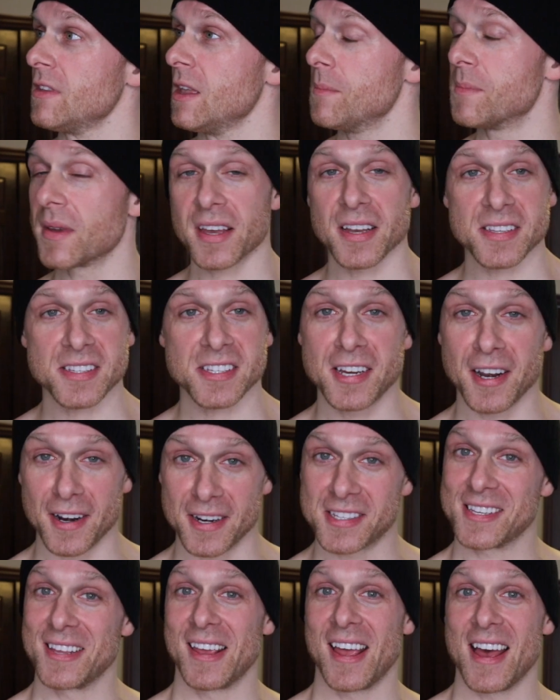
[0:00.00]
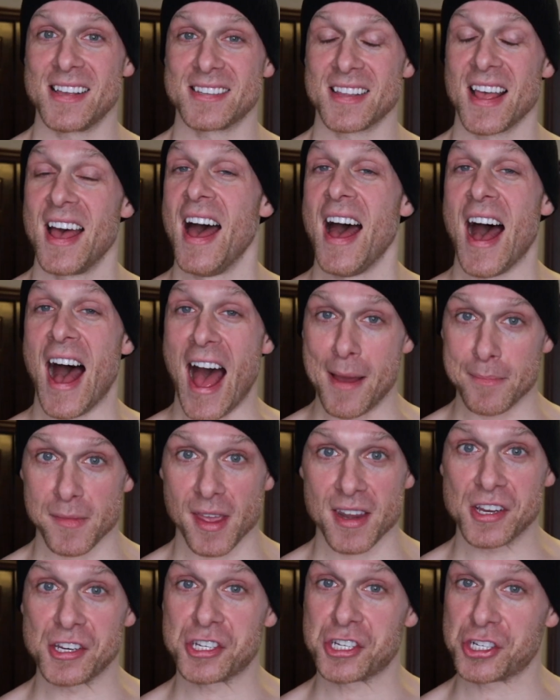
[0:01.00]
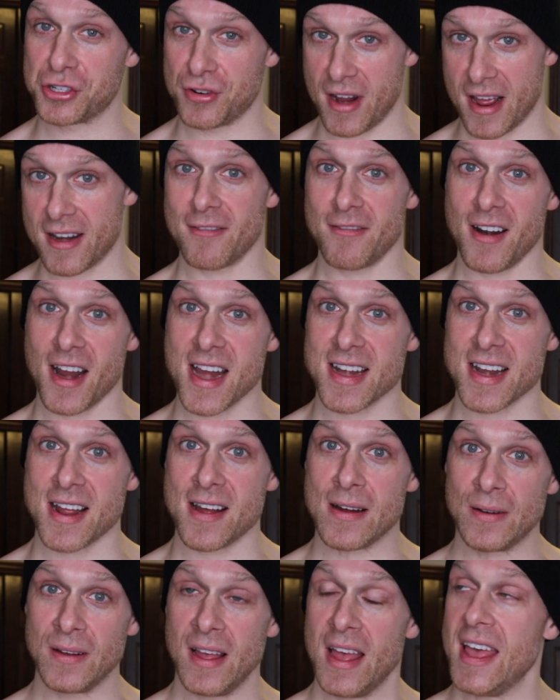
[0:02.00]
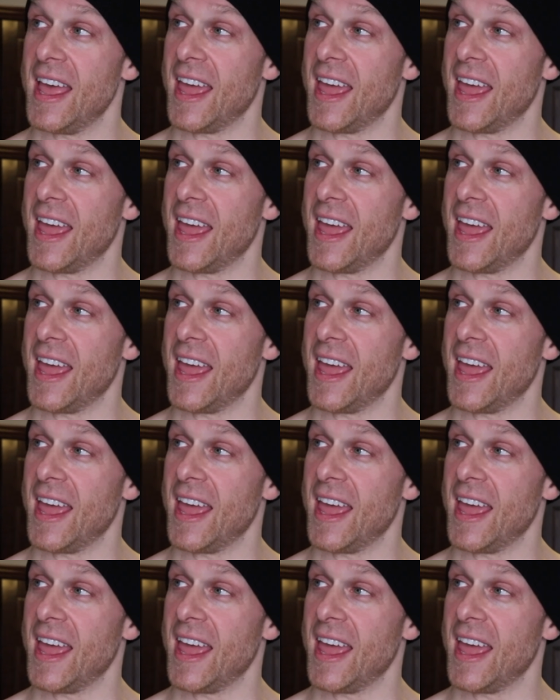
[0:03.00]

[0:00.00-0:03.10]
Because seriously, guys, I'm getting shredded right now.